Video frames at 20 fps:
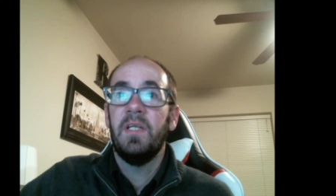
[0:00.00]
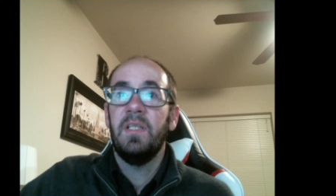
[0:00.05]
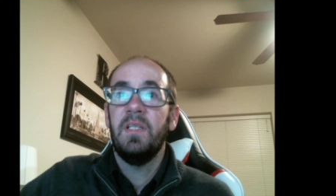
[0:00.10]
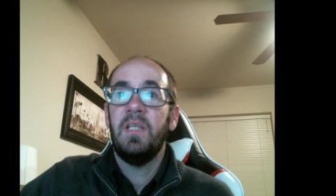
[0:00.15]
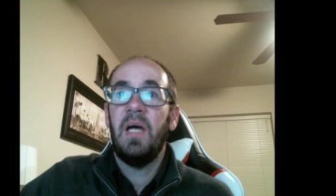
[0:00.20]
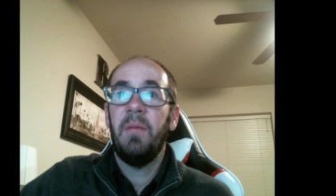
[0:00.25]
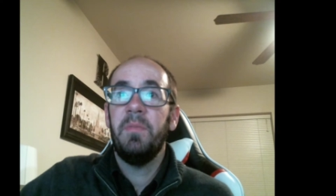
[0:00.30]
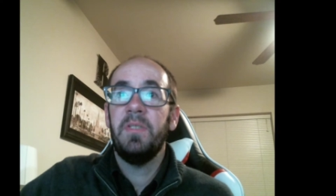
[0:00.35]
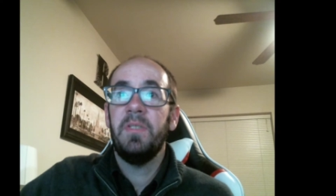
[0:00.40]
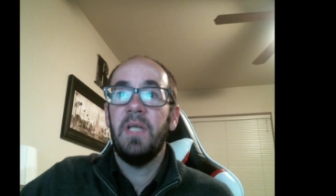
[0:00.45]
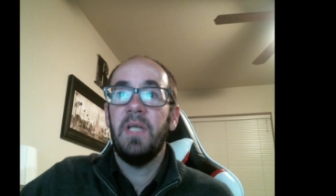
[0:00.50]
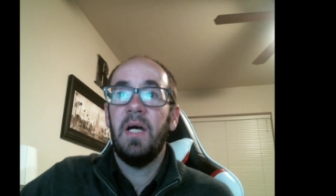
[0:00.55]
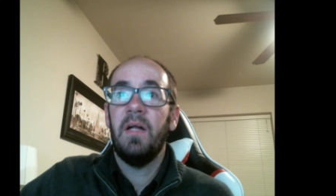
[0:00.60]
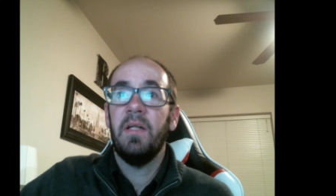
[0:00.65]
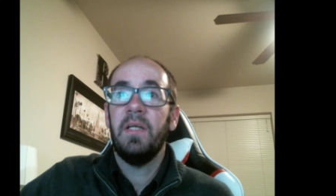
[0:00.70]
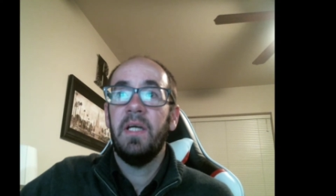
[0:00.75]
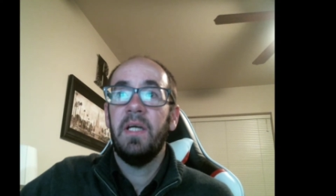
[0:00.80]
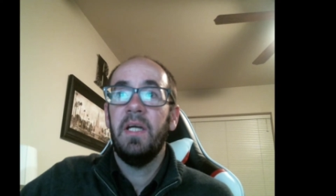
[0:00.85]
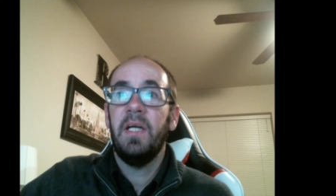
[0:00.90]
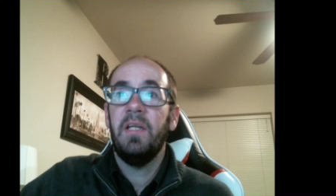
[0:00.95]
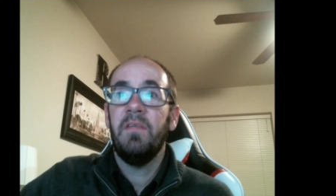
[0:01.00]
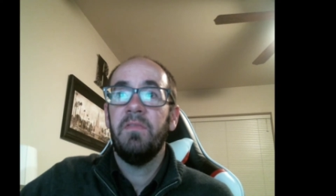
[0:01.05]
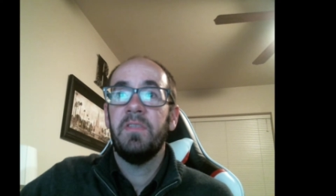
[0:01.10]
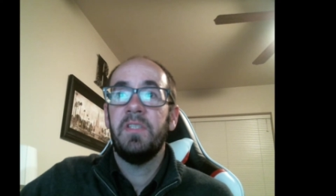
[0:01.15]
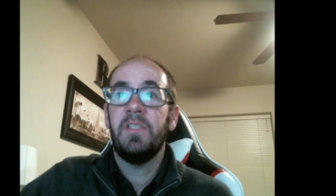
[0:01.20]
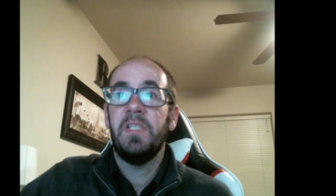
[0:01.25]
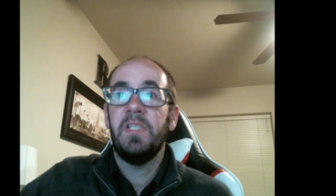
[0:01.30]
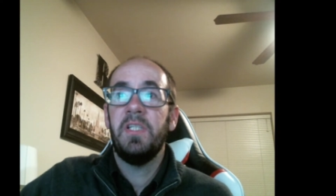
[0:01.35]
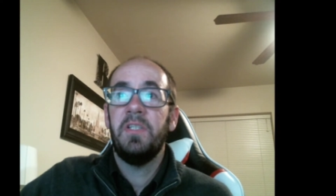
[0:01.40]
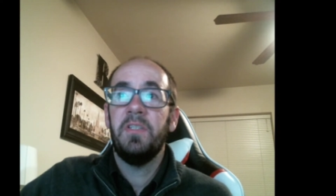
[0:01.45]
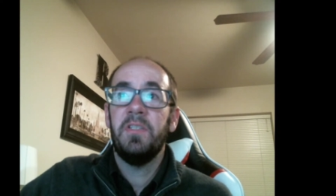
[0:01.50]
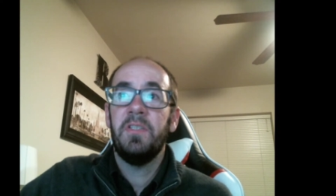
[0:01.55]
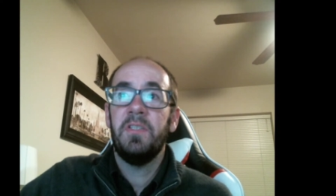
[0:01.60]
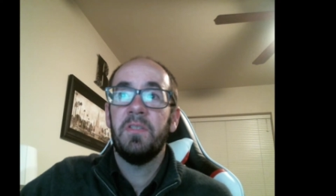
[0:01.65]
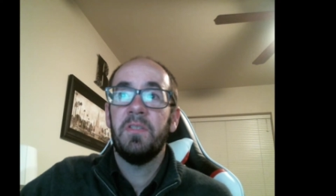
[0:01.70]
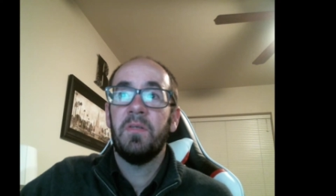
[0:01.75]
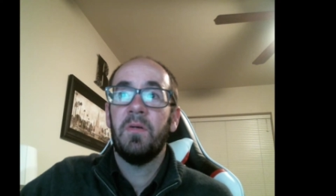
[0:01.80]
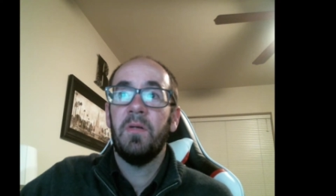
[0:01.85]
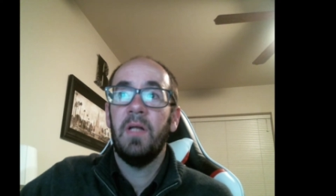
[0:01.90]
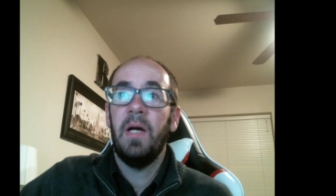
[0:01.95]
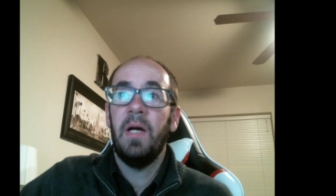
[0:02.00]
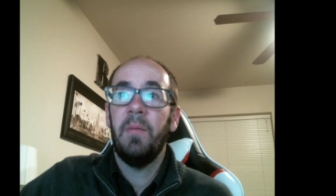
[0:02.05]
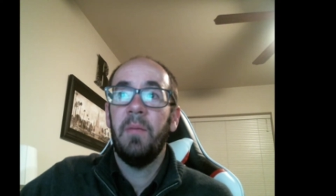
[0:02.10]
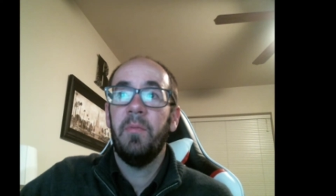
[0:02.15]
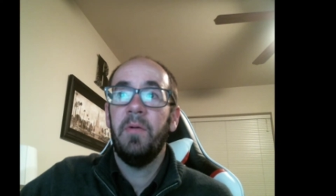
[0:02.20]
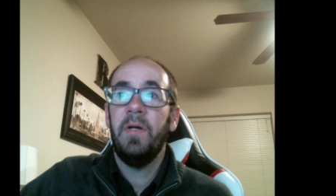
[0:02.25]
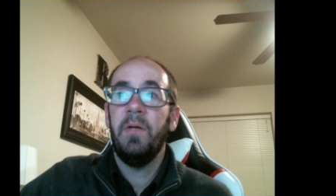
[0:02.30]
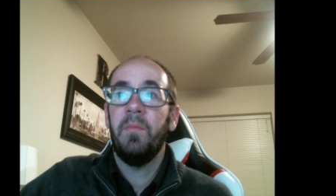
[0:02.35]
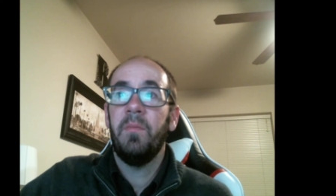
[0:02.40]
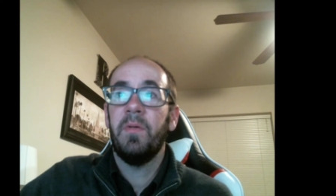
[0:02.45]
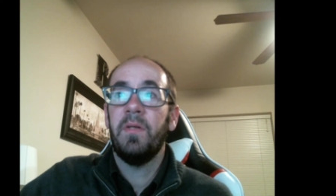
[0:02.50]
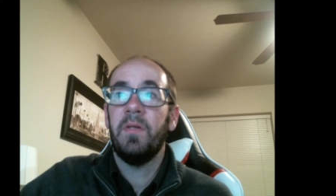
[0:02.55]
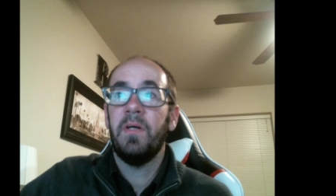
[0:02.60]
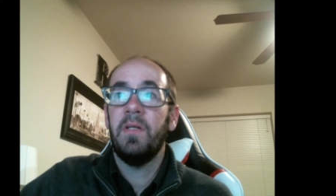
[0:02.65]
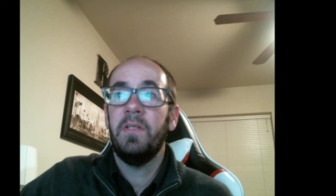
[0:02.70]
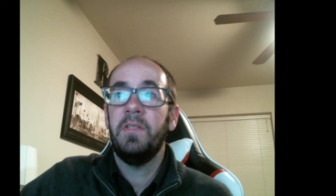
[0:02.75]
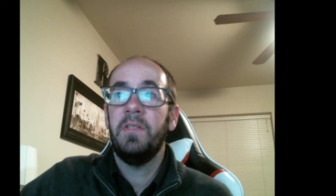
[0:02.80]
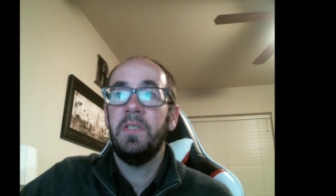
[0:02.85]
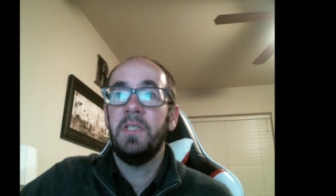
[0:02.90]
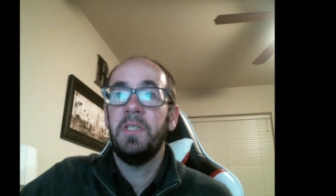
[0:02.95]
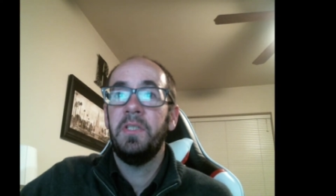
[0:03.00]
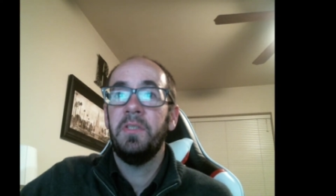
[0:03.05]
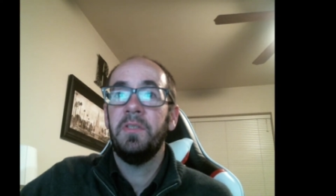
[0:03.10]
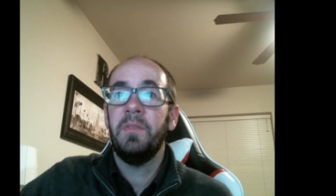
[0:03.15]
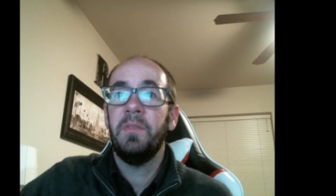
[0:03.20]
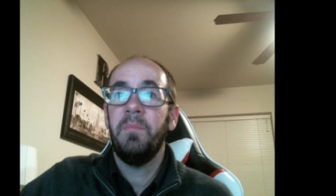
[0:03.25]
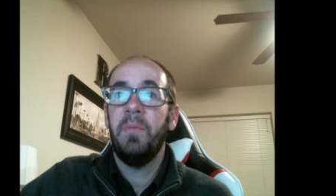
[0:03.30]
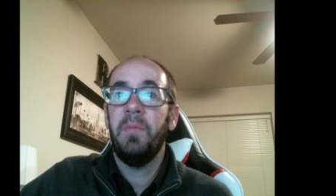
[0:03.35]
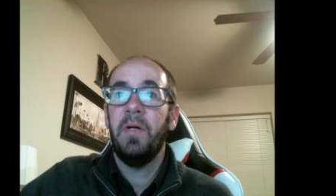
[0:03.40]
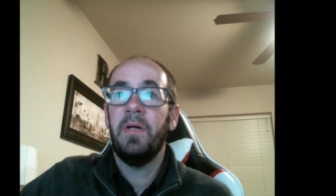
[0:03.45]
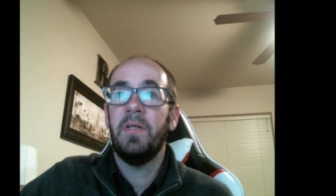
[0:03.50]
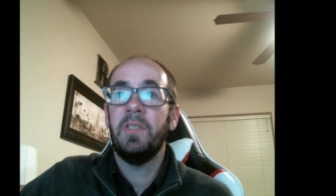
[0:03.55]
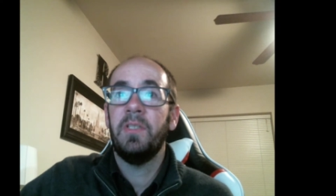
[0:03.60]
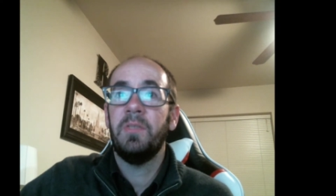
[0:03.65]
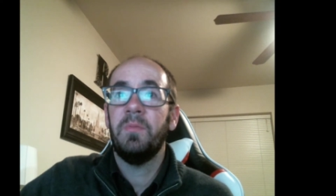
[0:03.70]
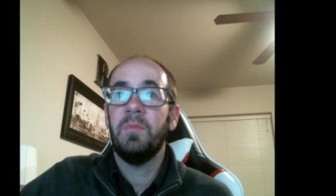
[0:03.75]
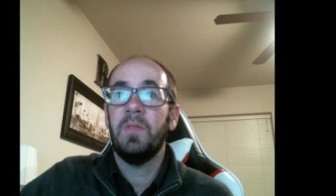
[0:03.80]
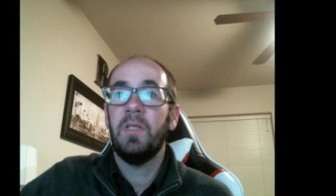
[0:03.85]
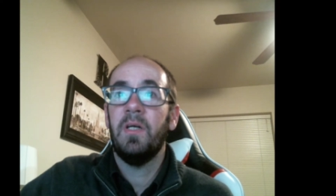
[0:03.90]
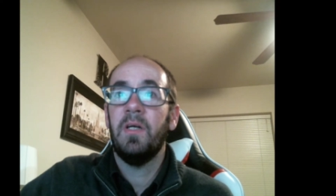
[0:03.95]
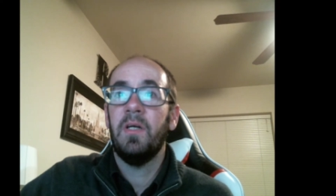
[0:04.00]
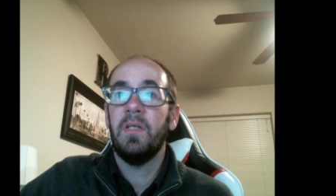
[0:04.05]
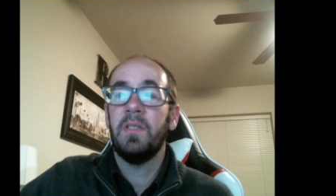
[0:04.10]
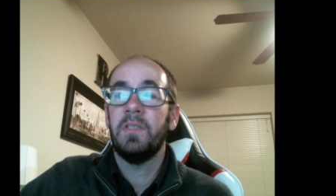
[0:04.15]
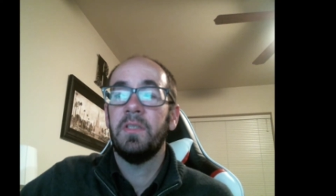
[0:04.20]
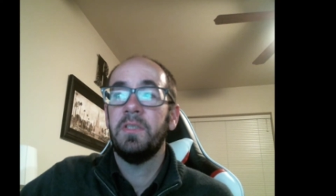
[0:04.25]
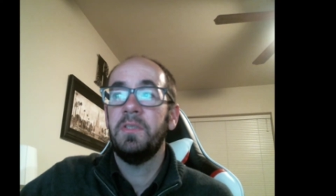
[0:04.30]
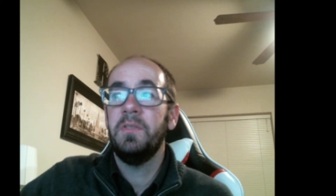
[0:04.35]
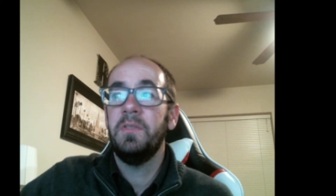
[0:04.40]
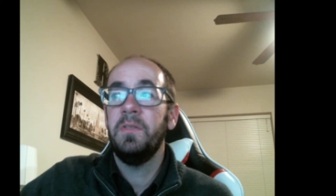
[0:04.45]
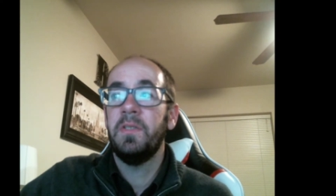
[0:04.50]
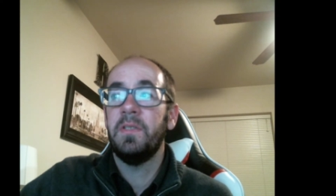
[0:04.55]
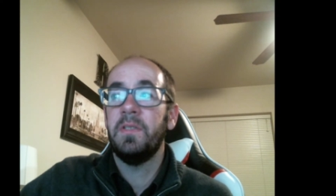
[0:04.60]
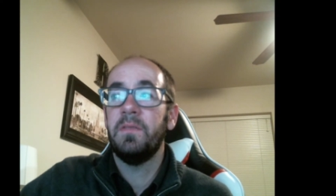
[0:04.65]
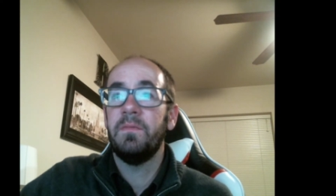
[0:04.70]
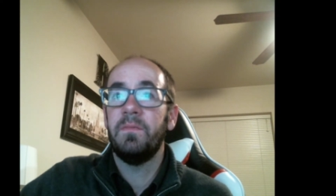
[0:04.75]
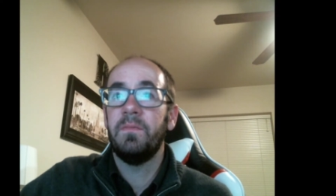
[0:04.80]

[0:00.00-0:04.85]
Time is allocated for teachers to collaborate with other teachers and parents regarding the student.